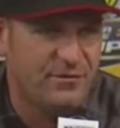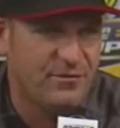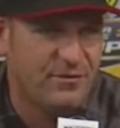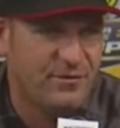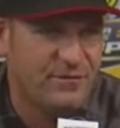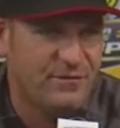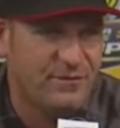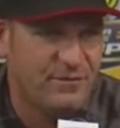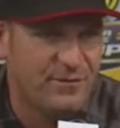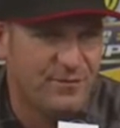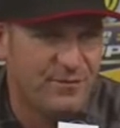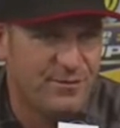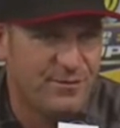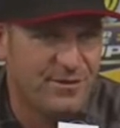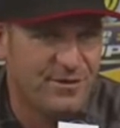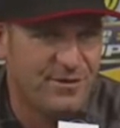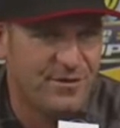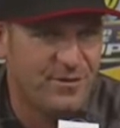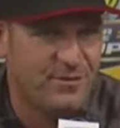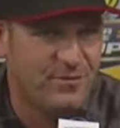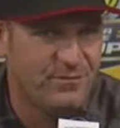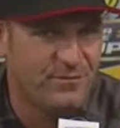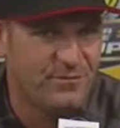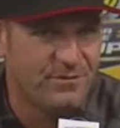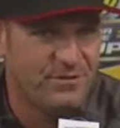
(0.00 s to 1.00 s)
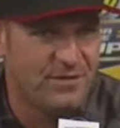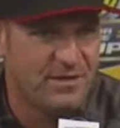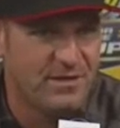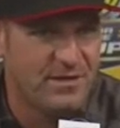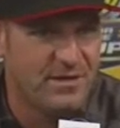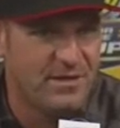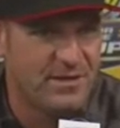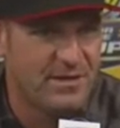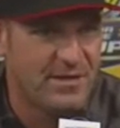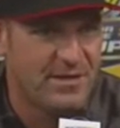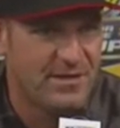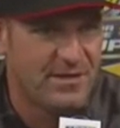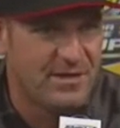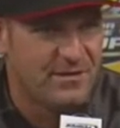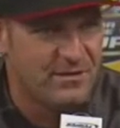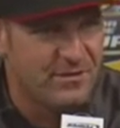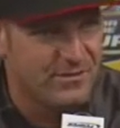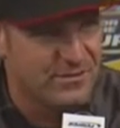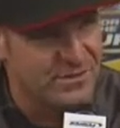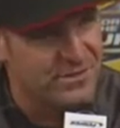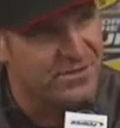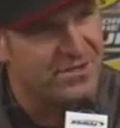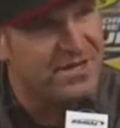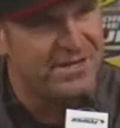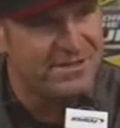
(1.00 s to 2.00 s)
look for, hopefully,
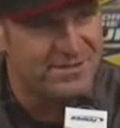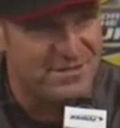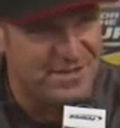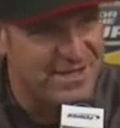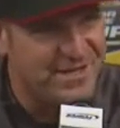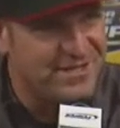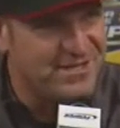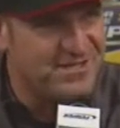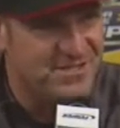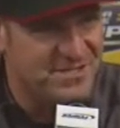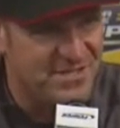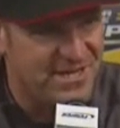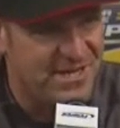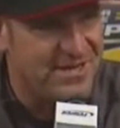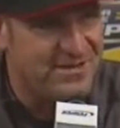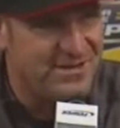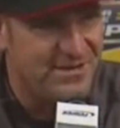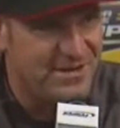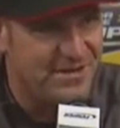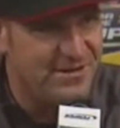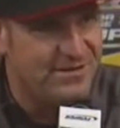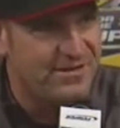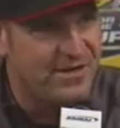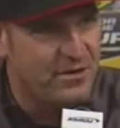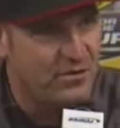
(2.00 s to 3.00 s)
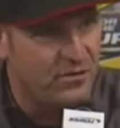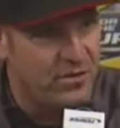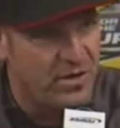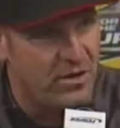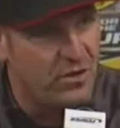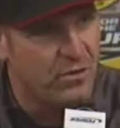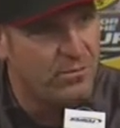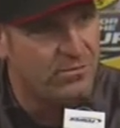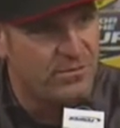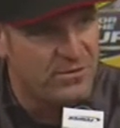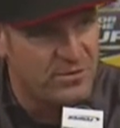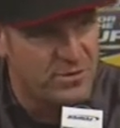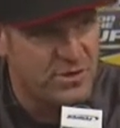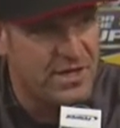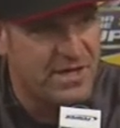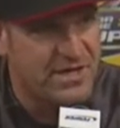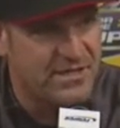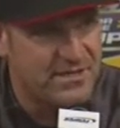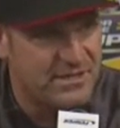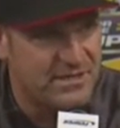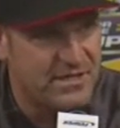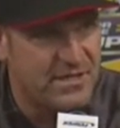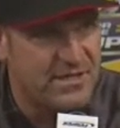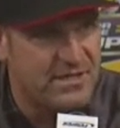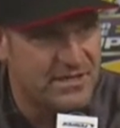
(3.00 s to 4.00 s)
those clouds kind of stay there. That'll help the
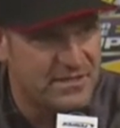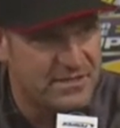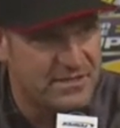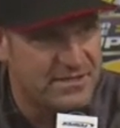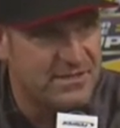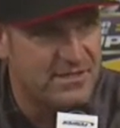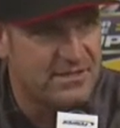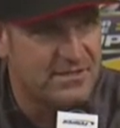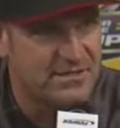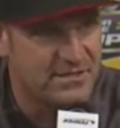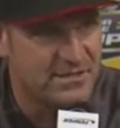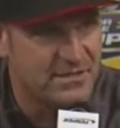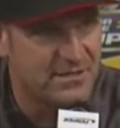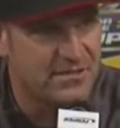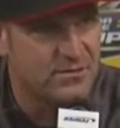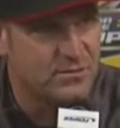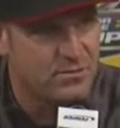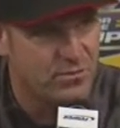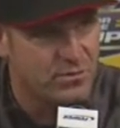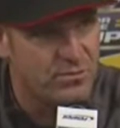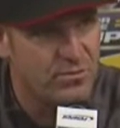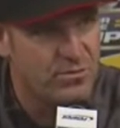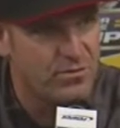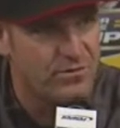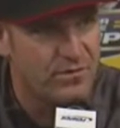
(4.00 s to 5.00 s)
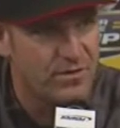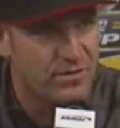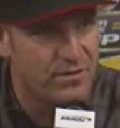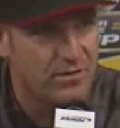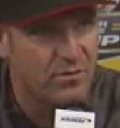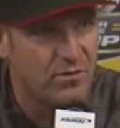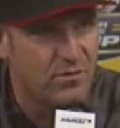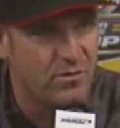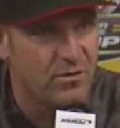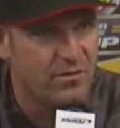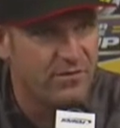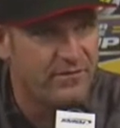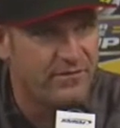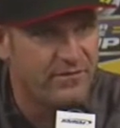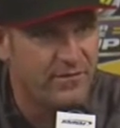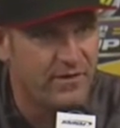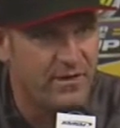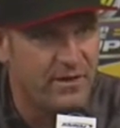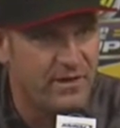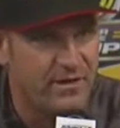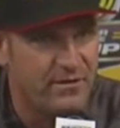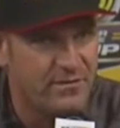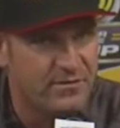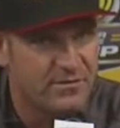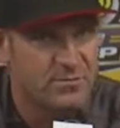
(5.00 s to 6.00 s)
track stay consistent as we move into
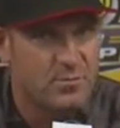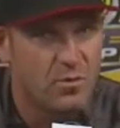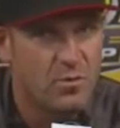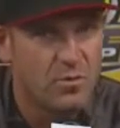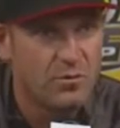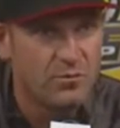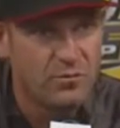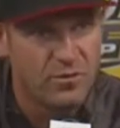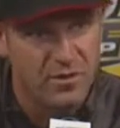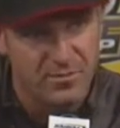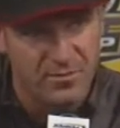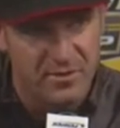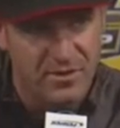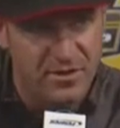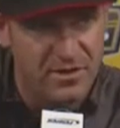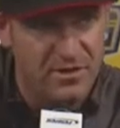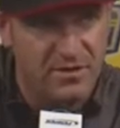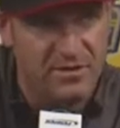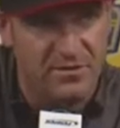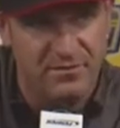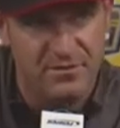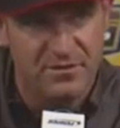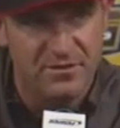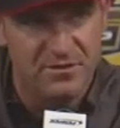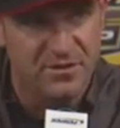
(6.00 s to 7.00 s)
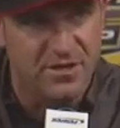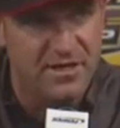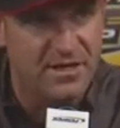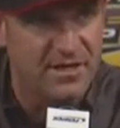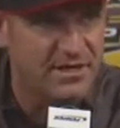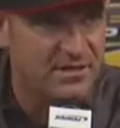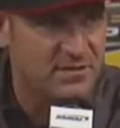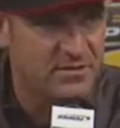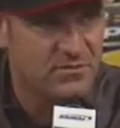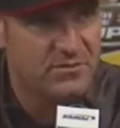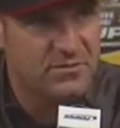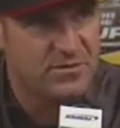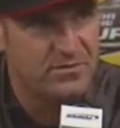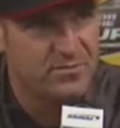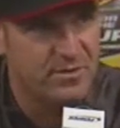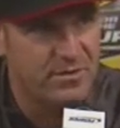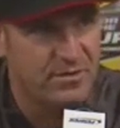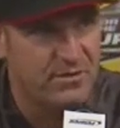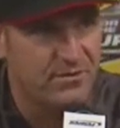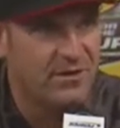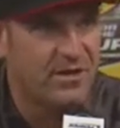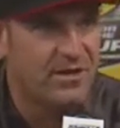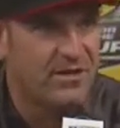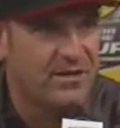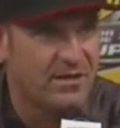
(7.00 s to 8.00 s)
qualifying. There's more rubber getting on the track as we
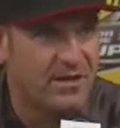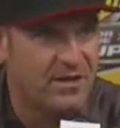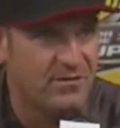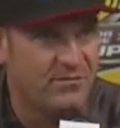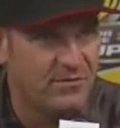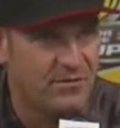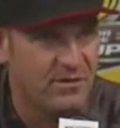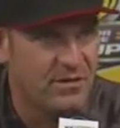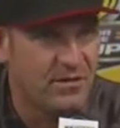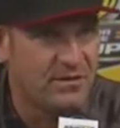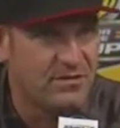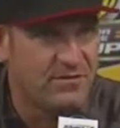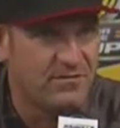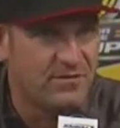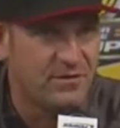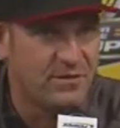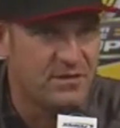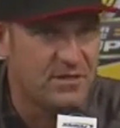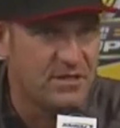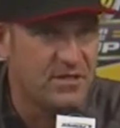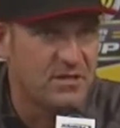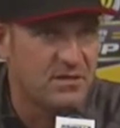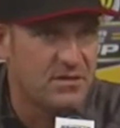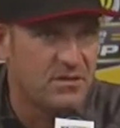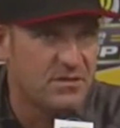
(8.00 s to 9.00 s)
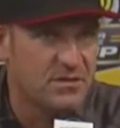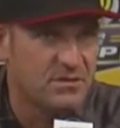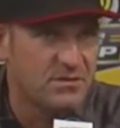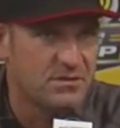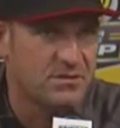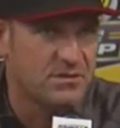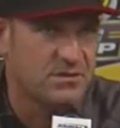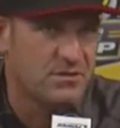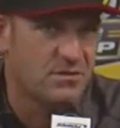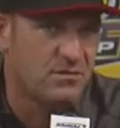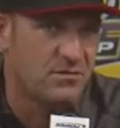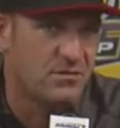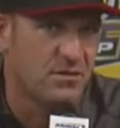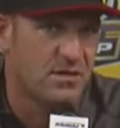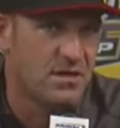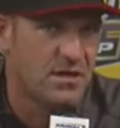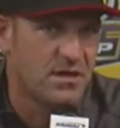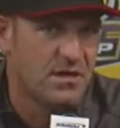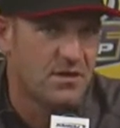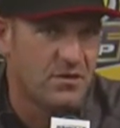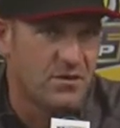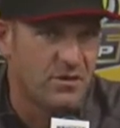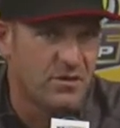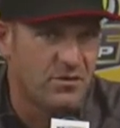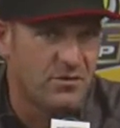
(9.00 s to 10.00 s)
speak right now with the Xfinity cars. So
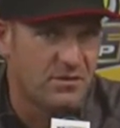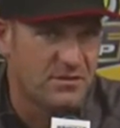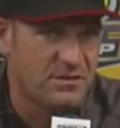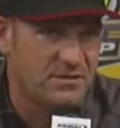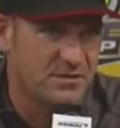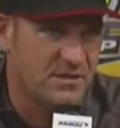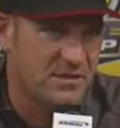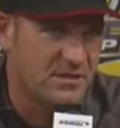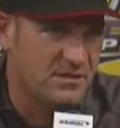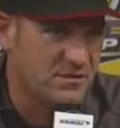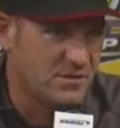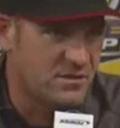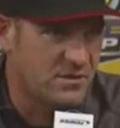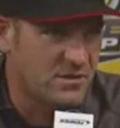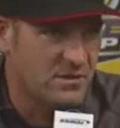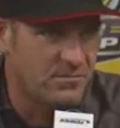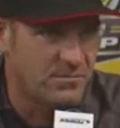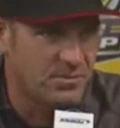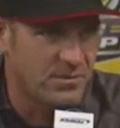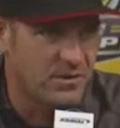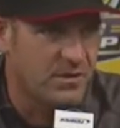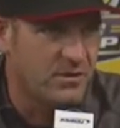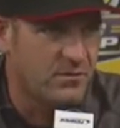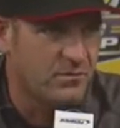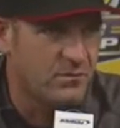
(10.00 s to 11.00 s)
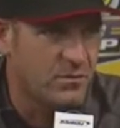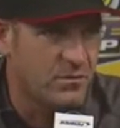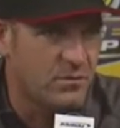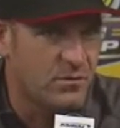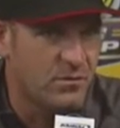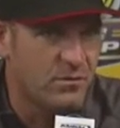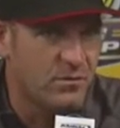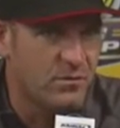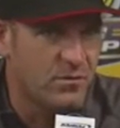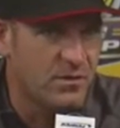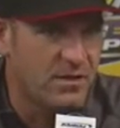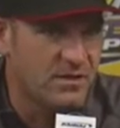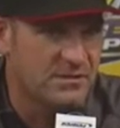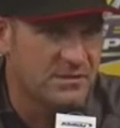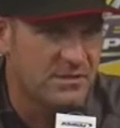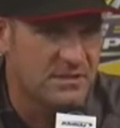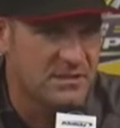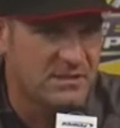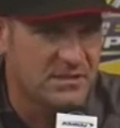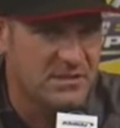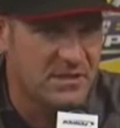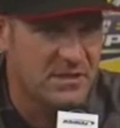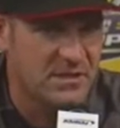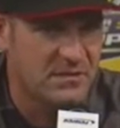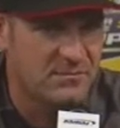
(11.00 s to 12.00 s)
all these things are going to play a role as
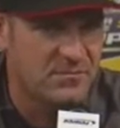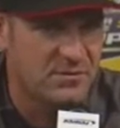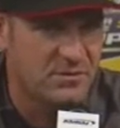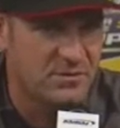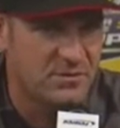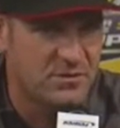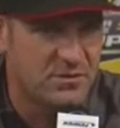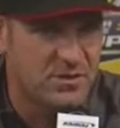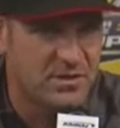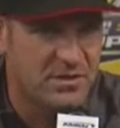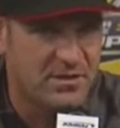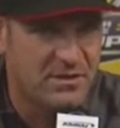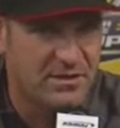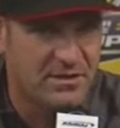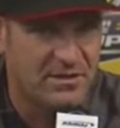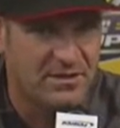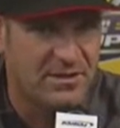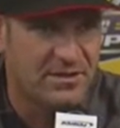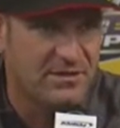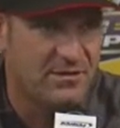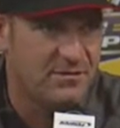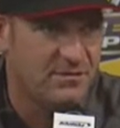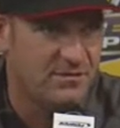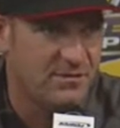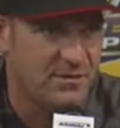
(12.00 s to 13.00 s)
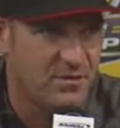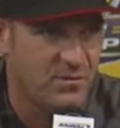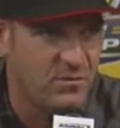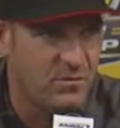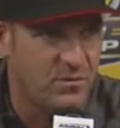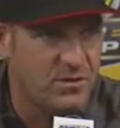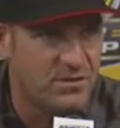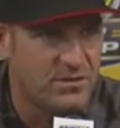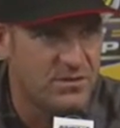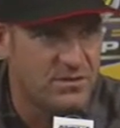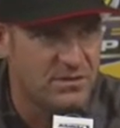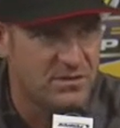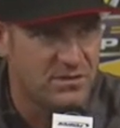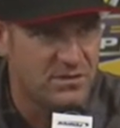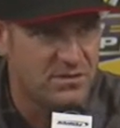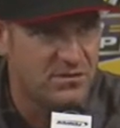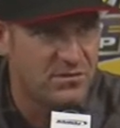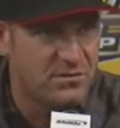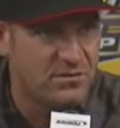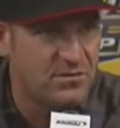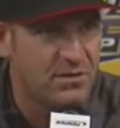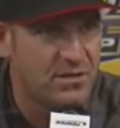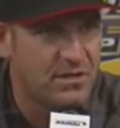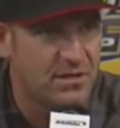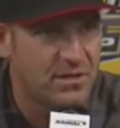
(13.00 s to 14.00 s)
these teams are trying to calculate what to
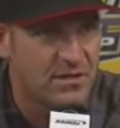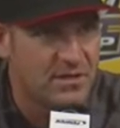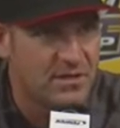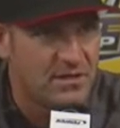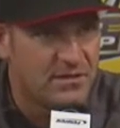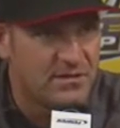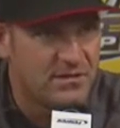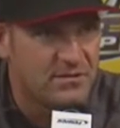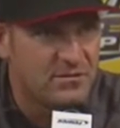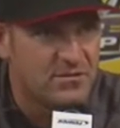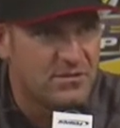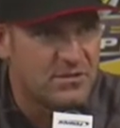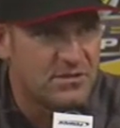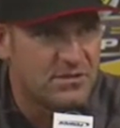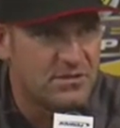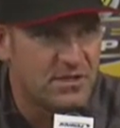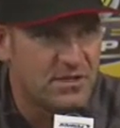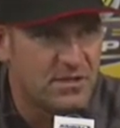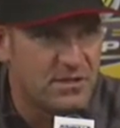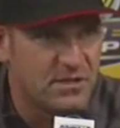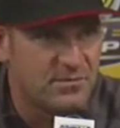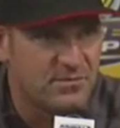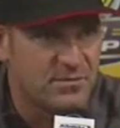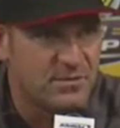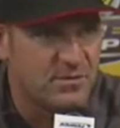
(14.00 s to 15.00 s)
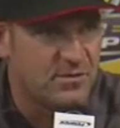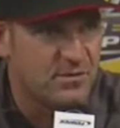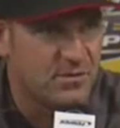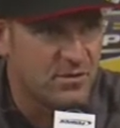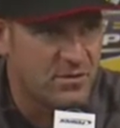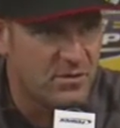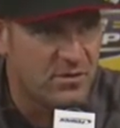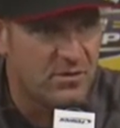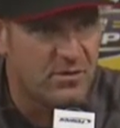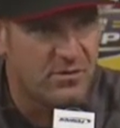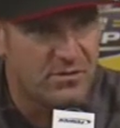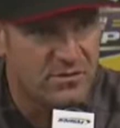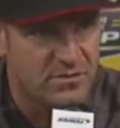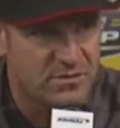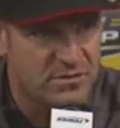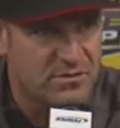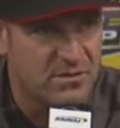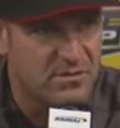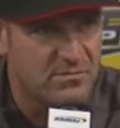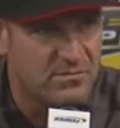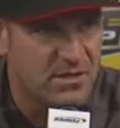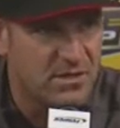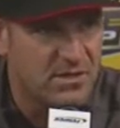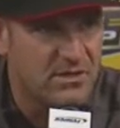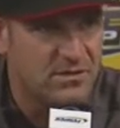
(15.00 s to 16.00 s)
do to their setups and to their cars
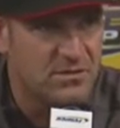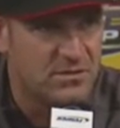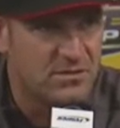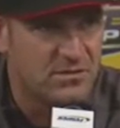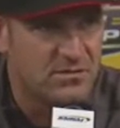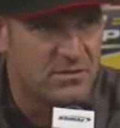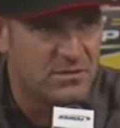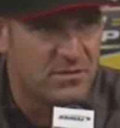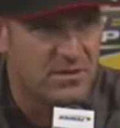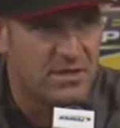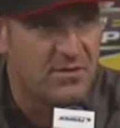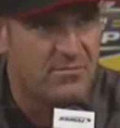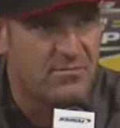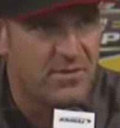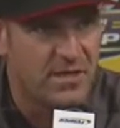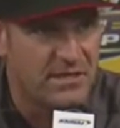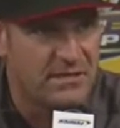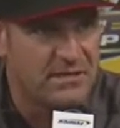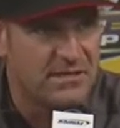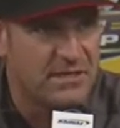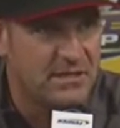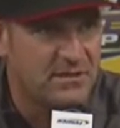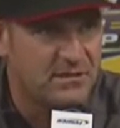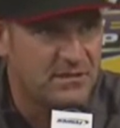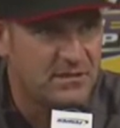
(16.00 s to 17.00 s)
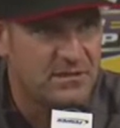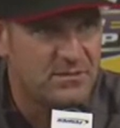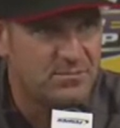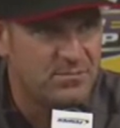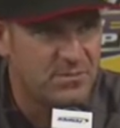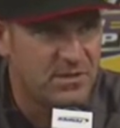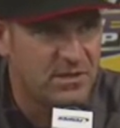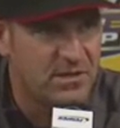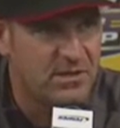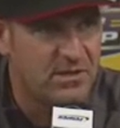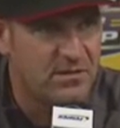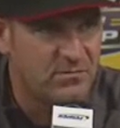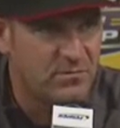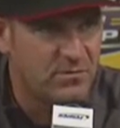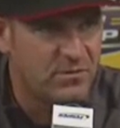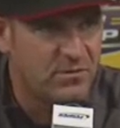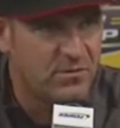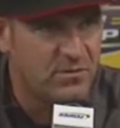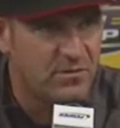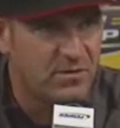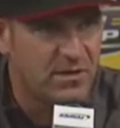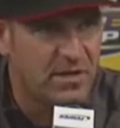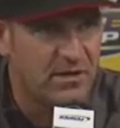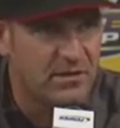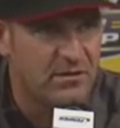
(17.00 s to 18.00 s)
to make sure that they maintain the speed where
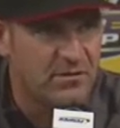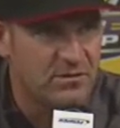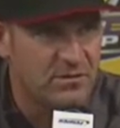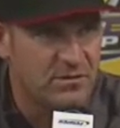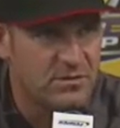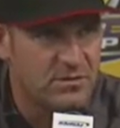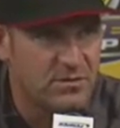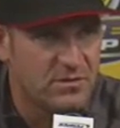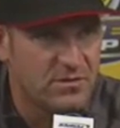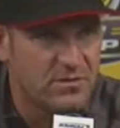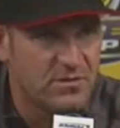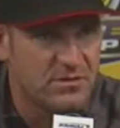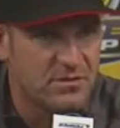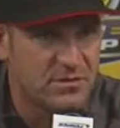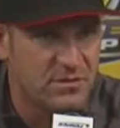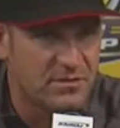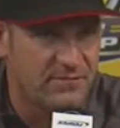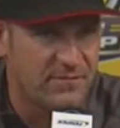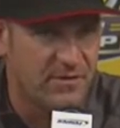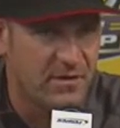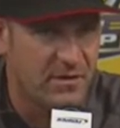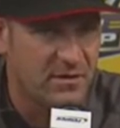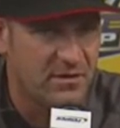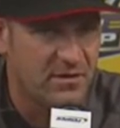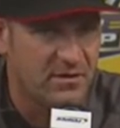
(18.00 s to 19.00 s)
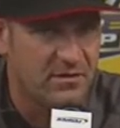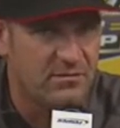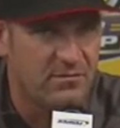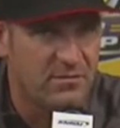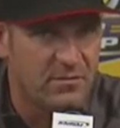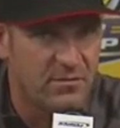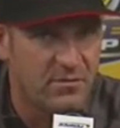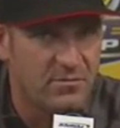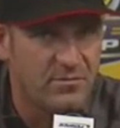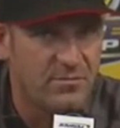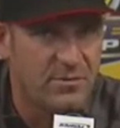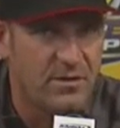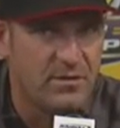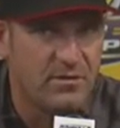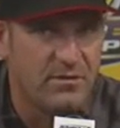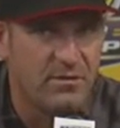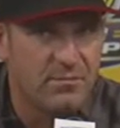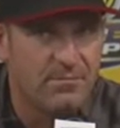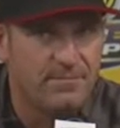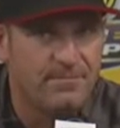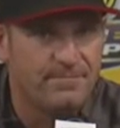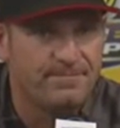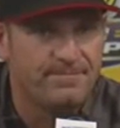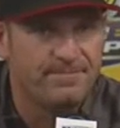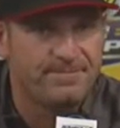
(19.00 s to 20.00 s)
they're out on the charts, if not, you know, better
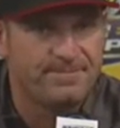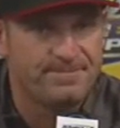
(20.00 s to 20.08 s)
them.